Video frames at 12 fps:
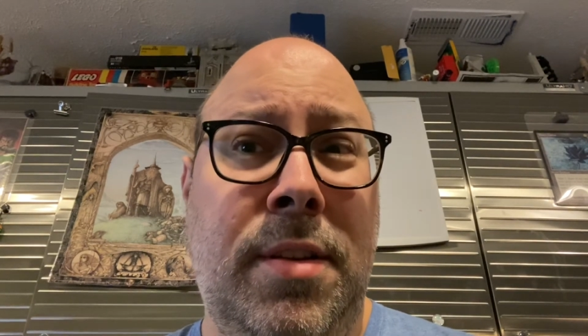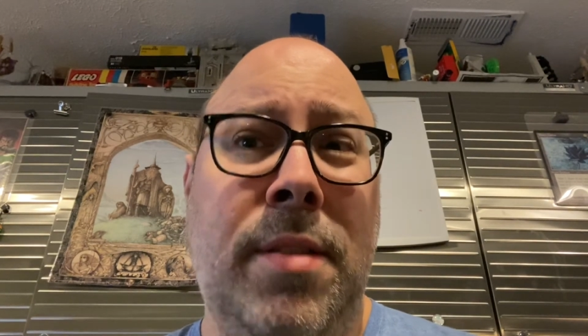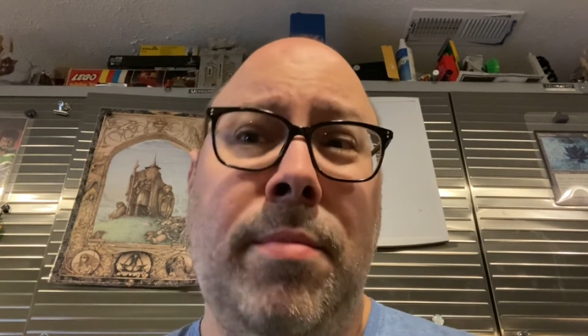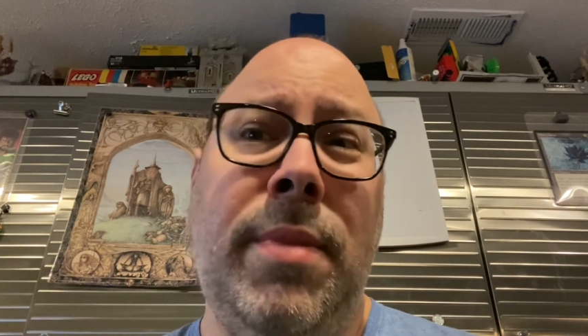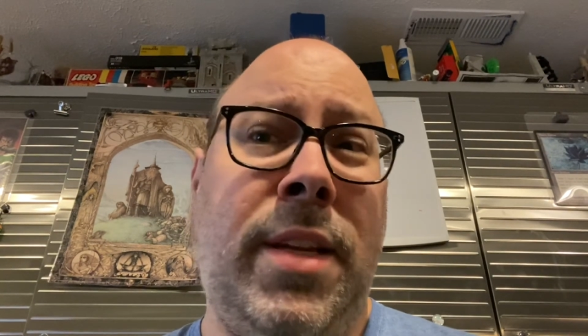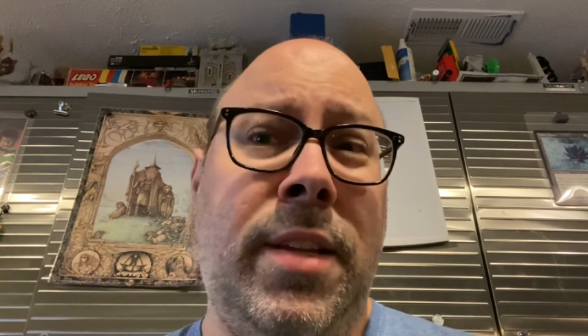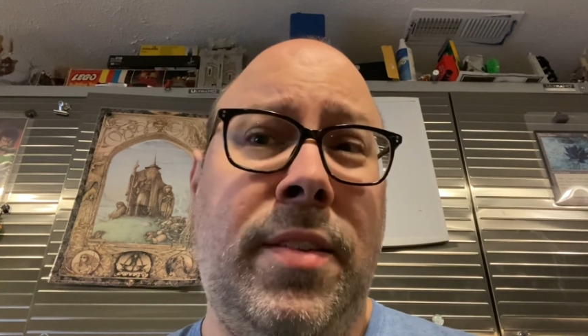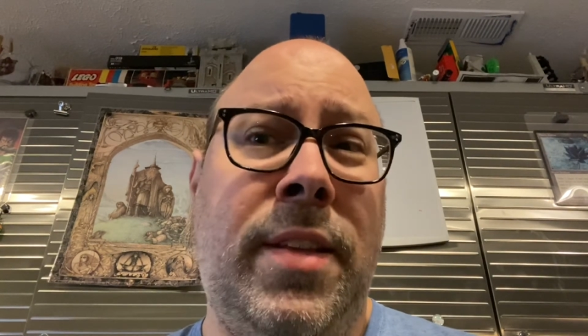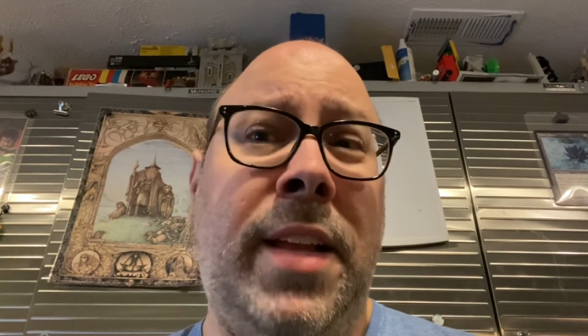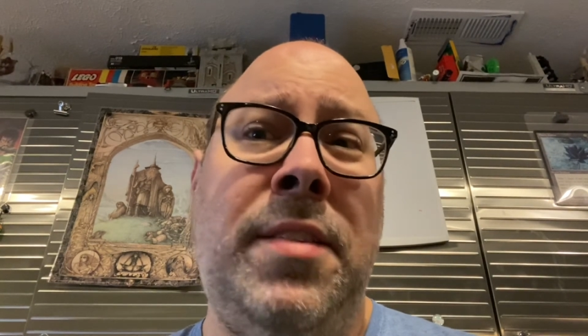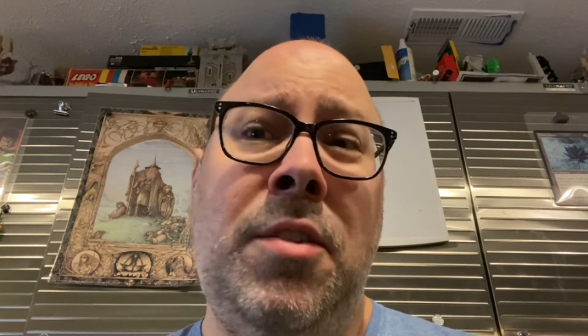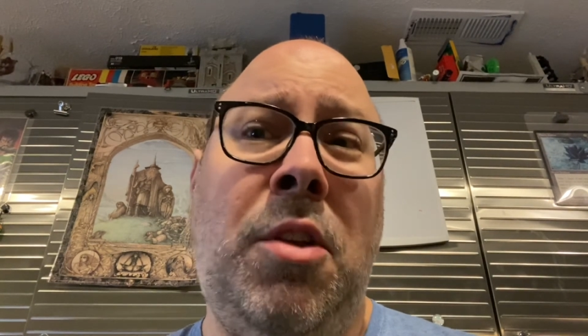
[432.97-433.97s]
because
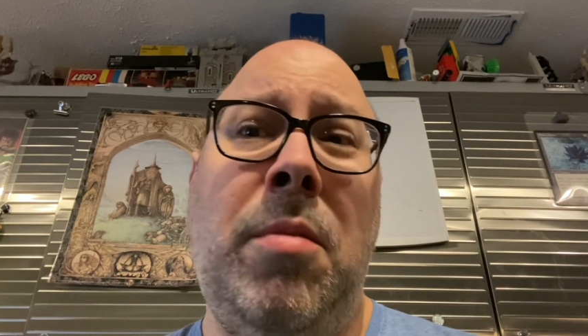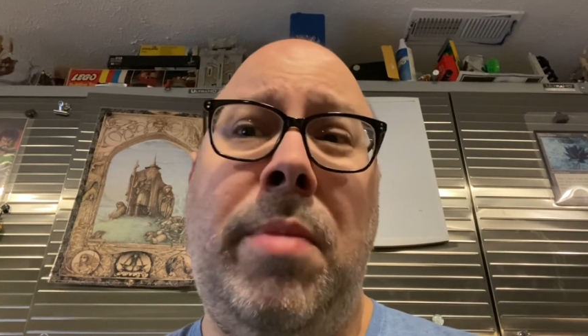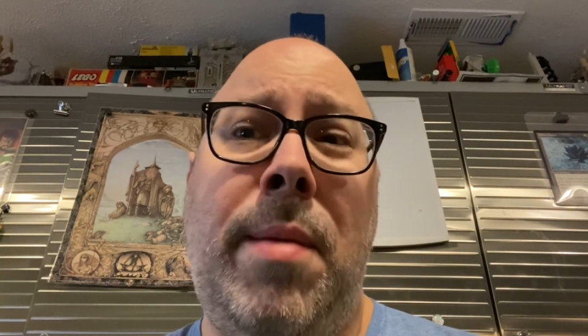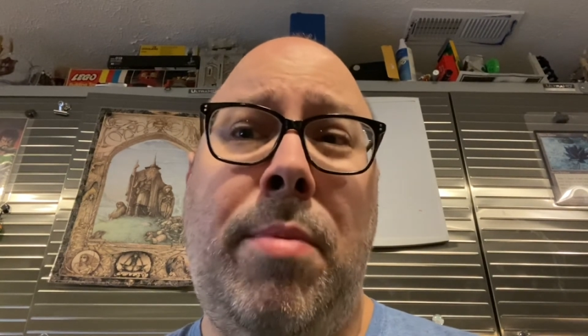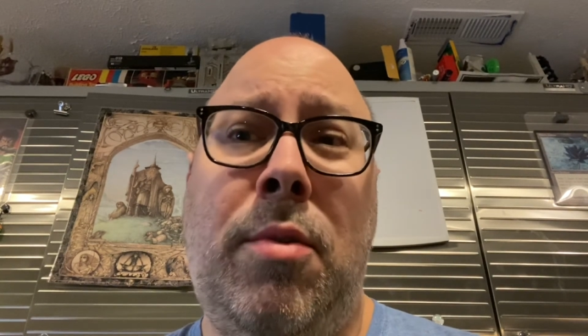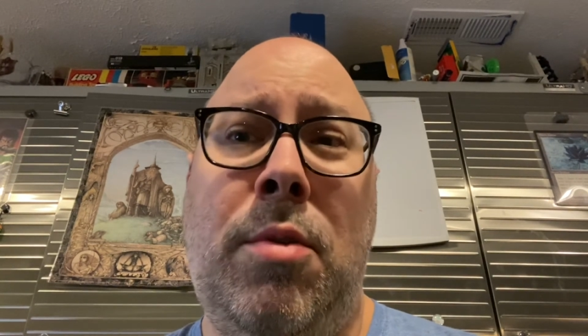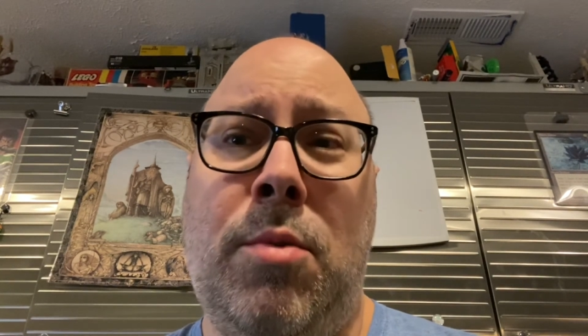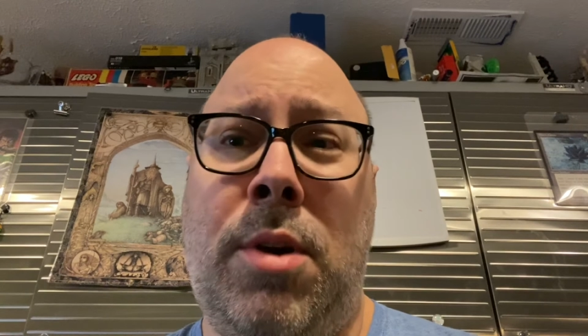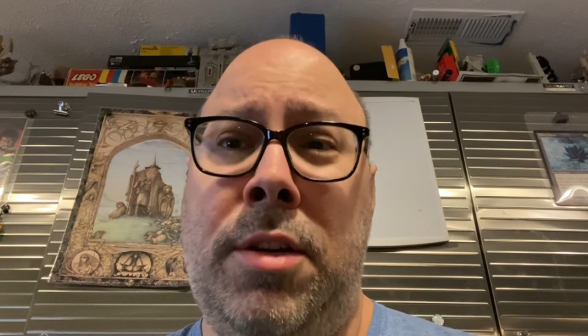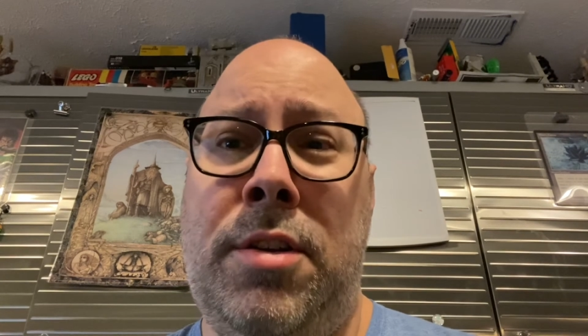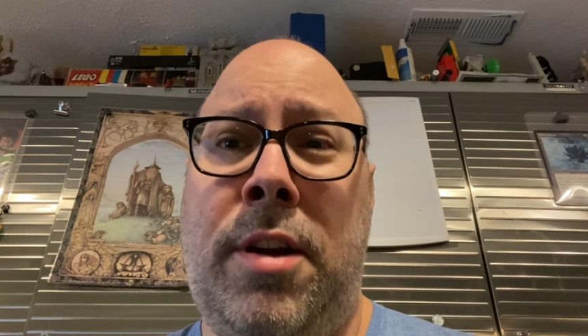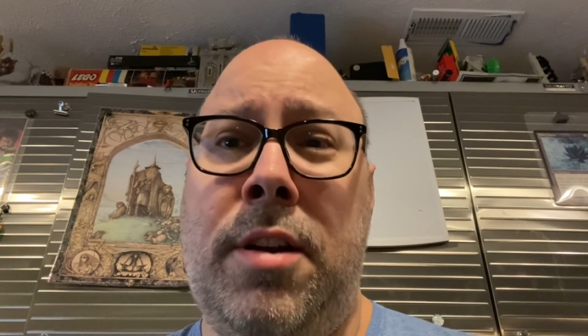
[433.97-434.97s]
that's the only people who
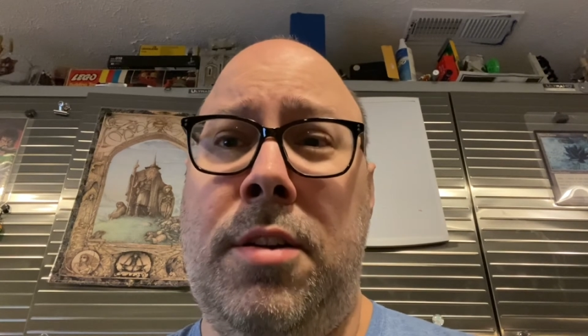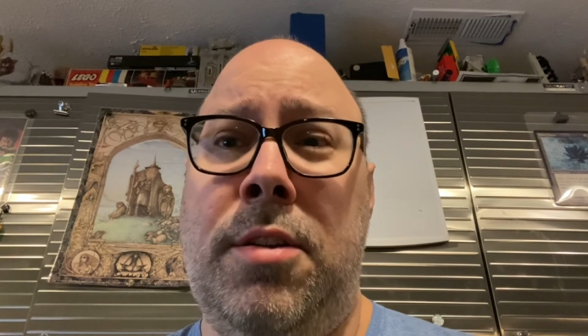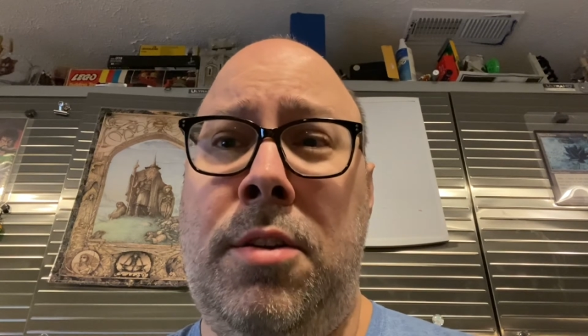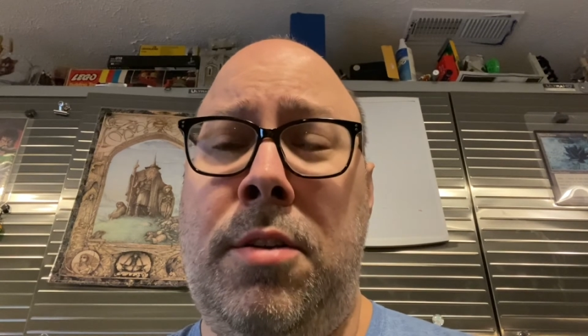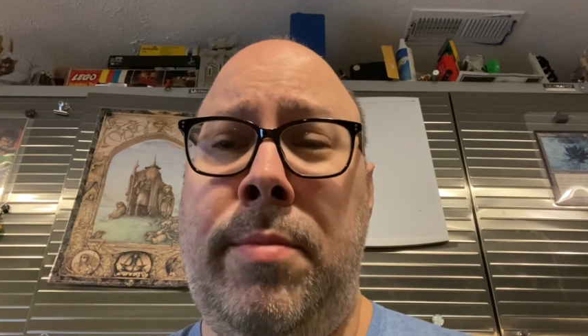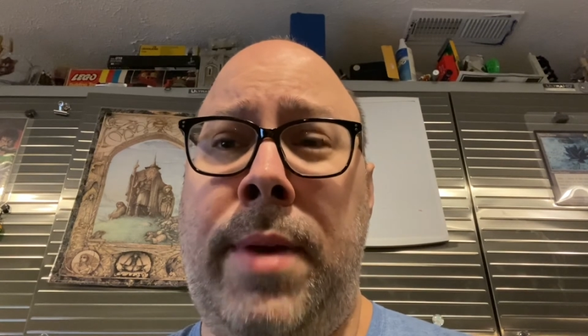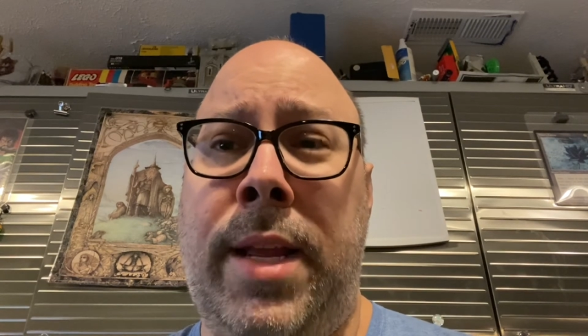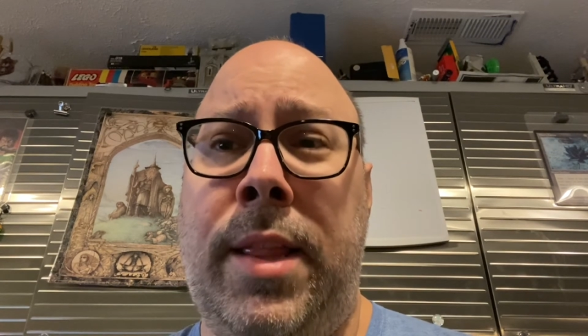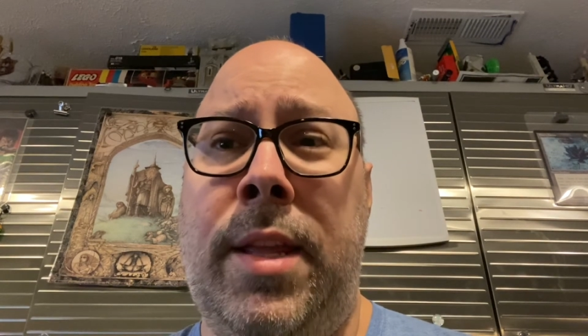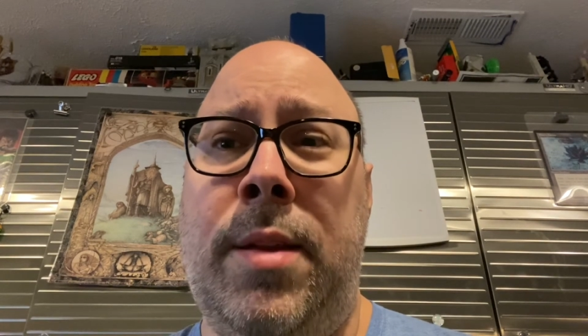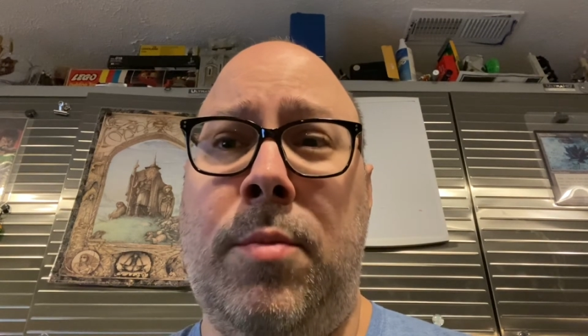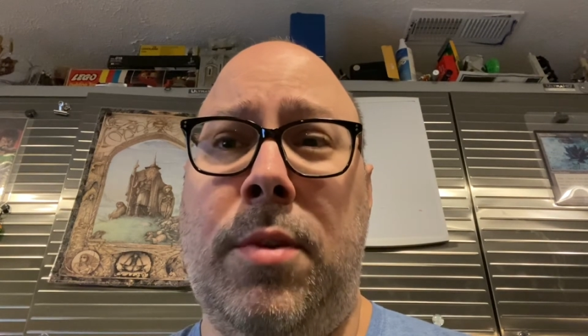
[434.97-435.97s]
watched Doctor Who back
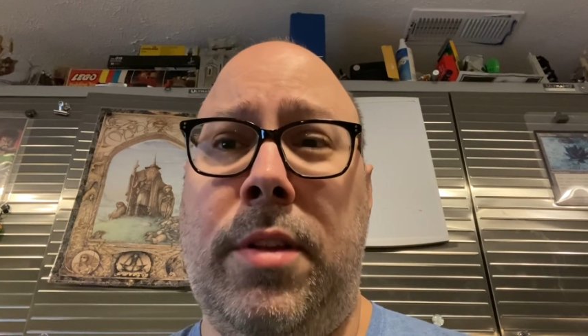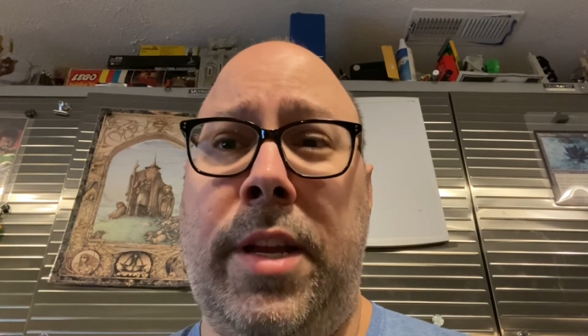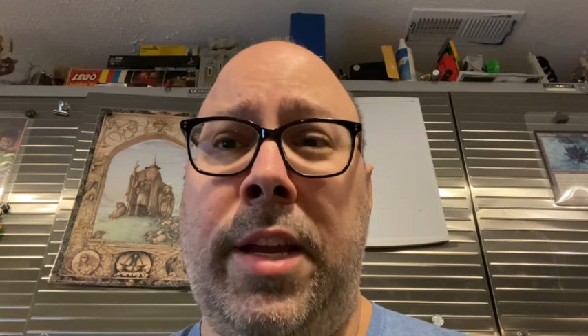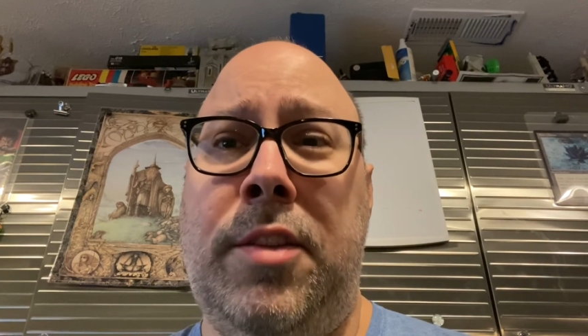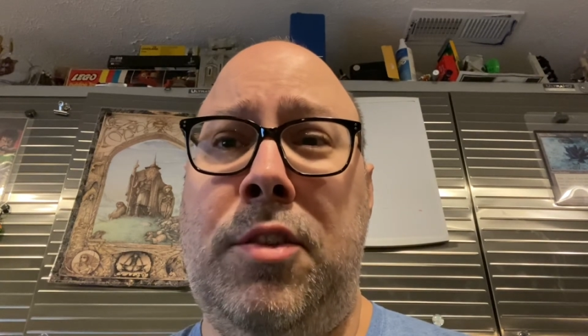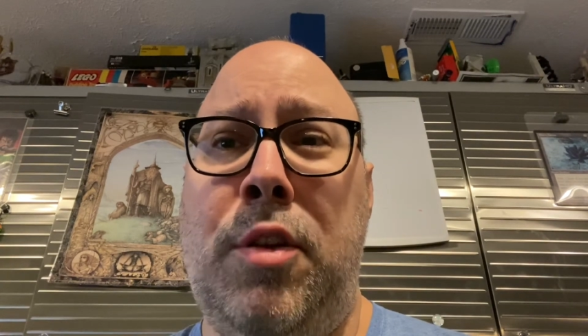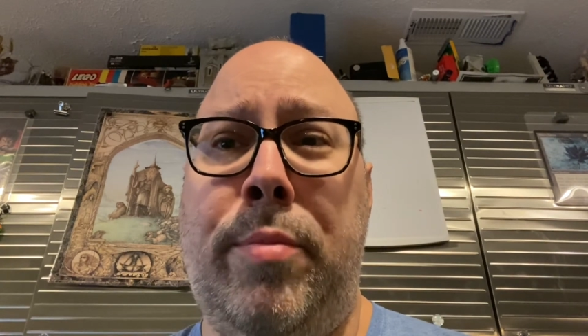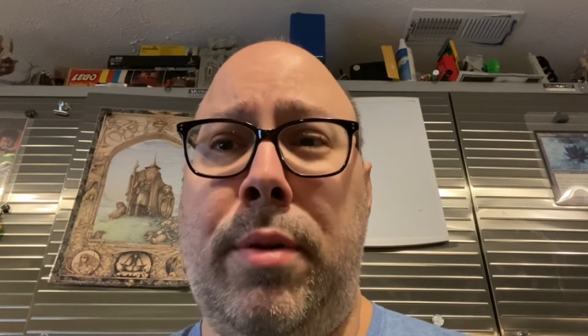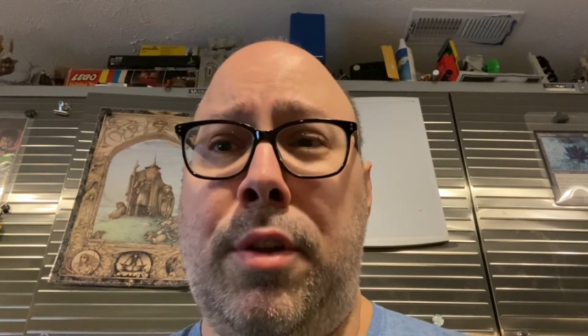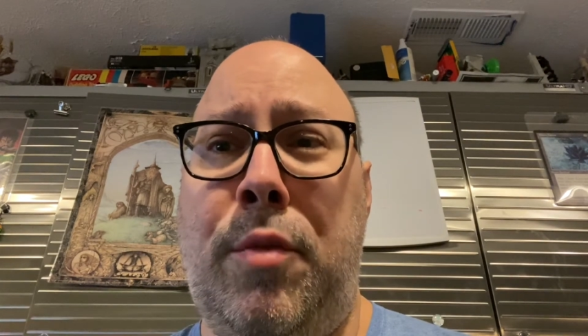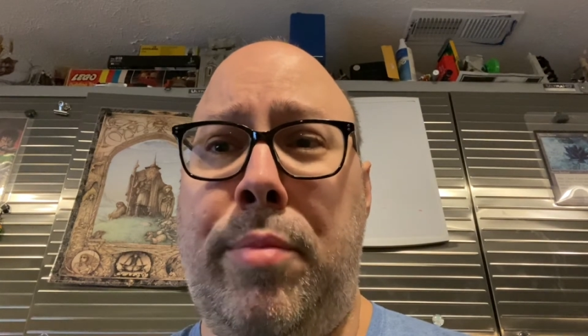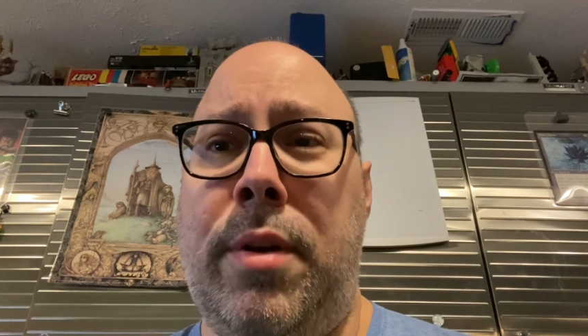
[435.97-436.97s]
then were super
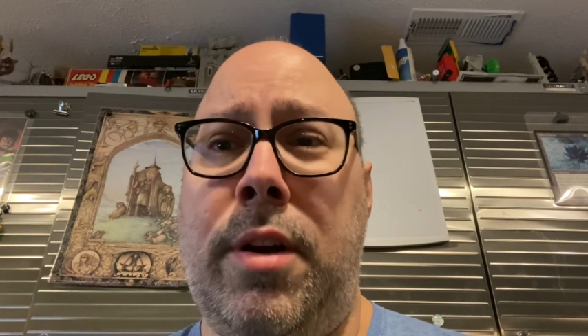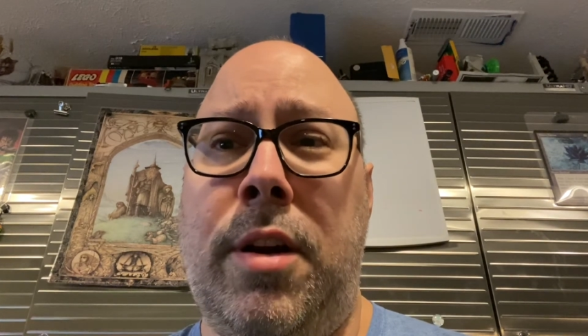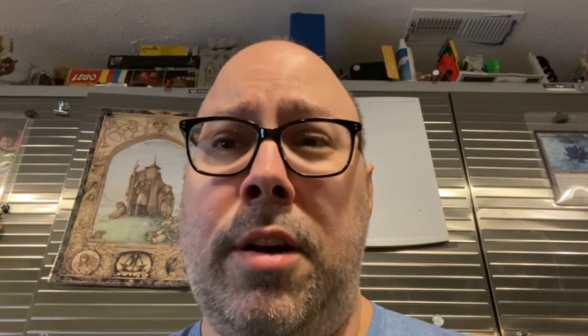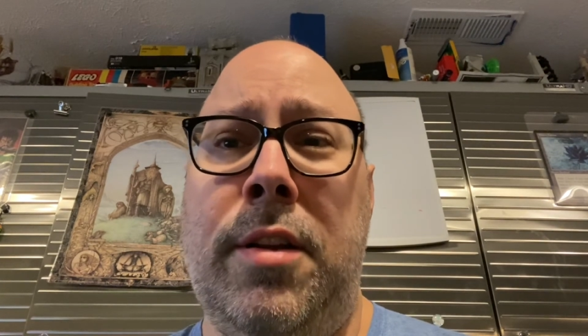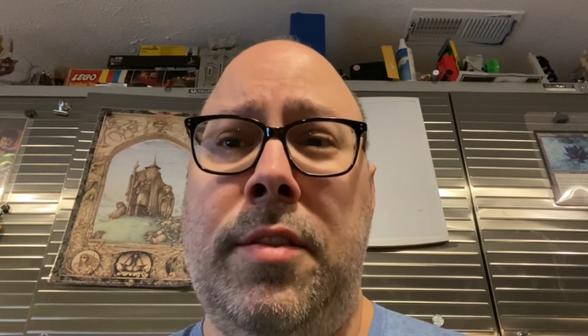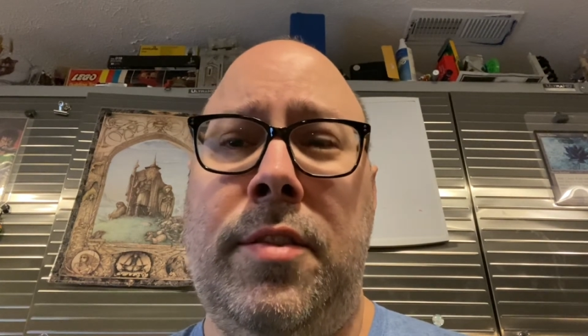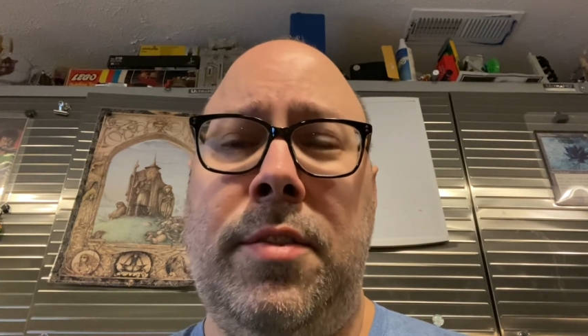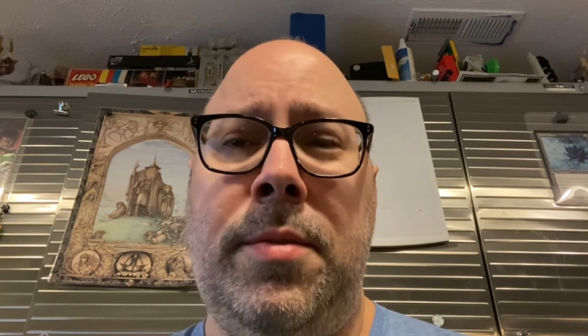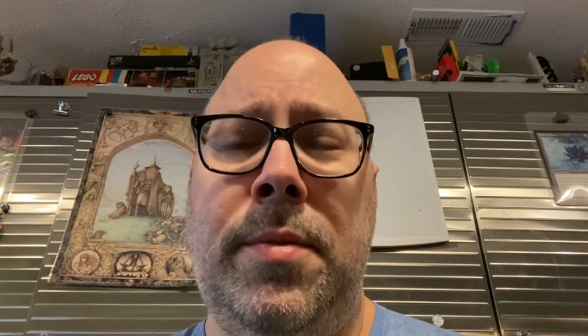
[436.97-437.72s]
duper nerds.